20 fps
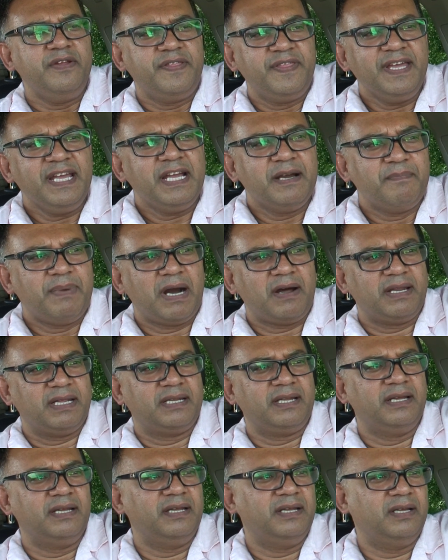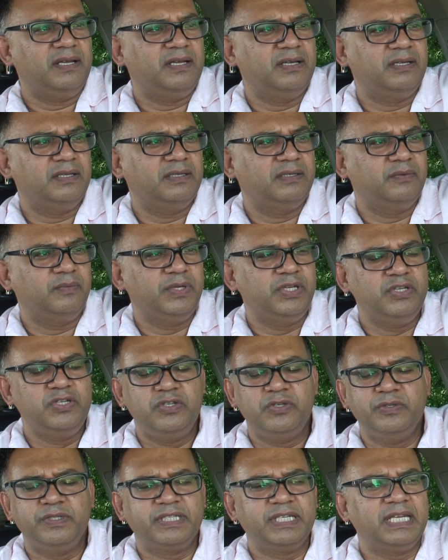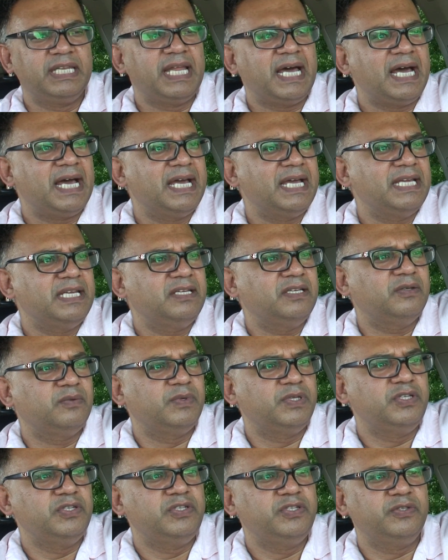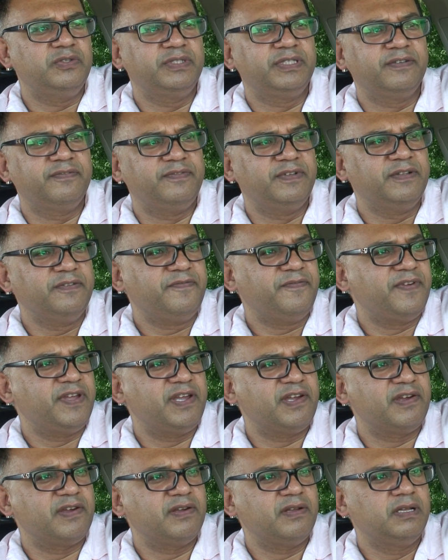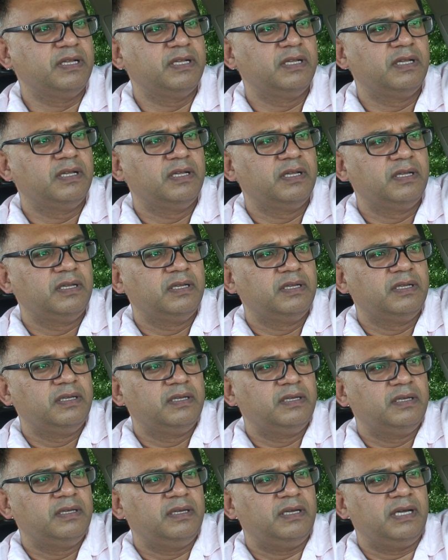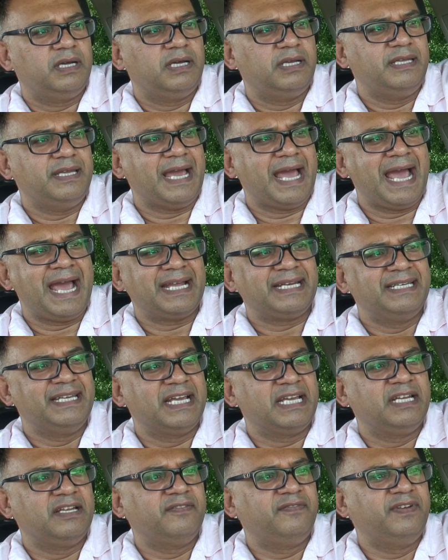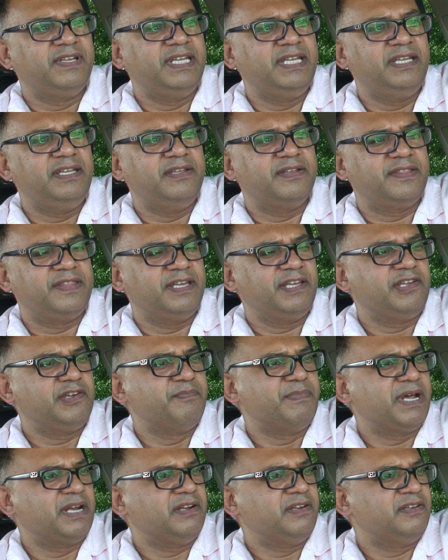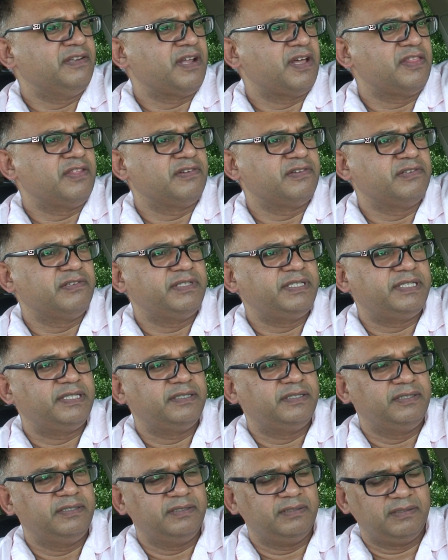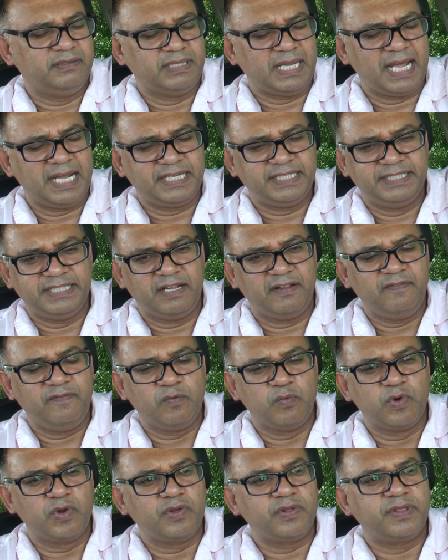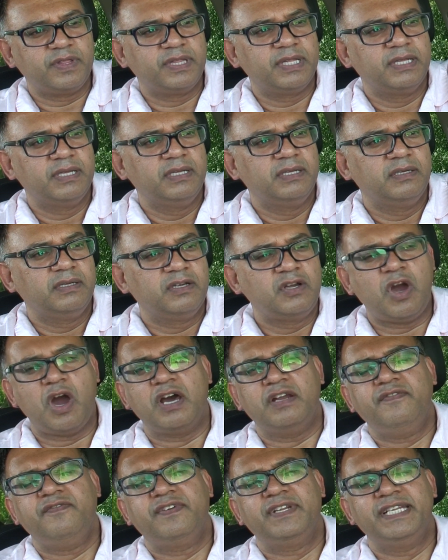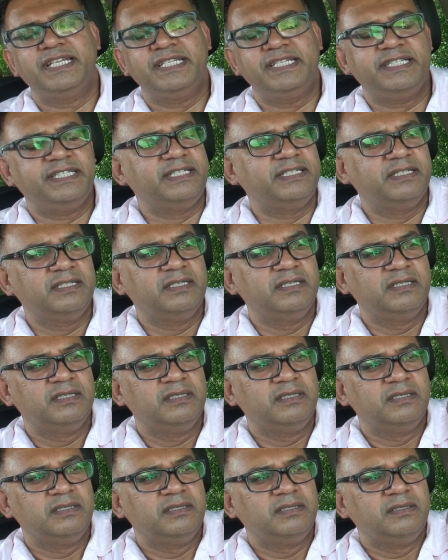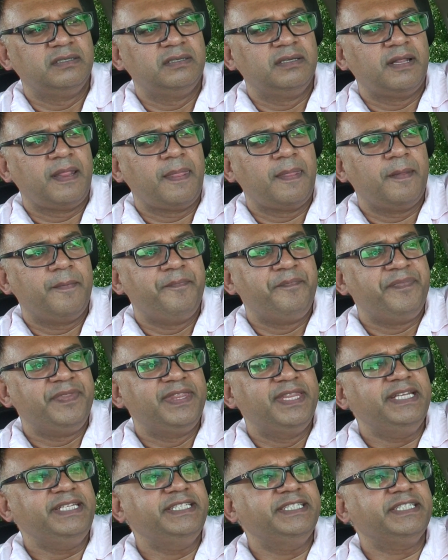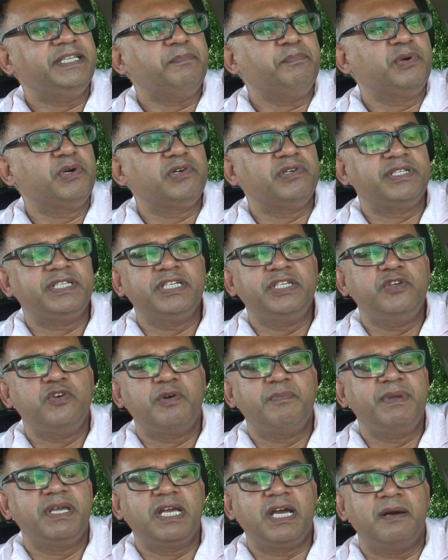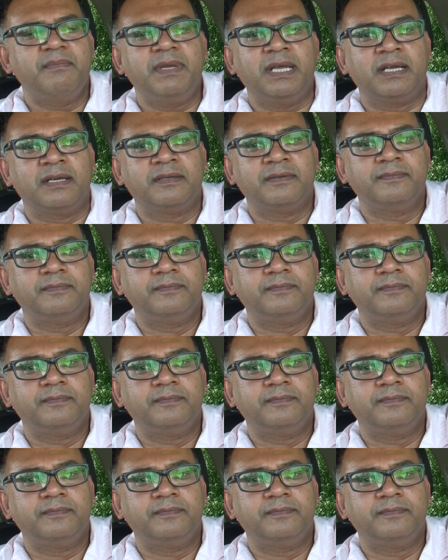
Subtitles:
you think about it, when you choose to lie, when you choose to feel fear, you act negatively, you think you're better than others, you lack self-worth, confidence, this is the person you are becoming.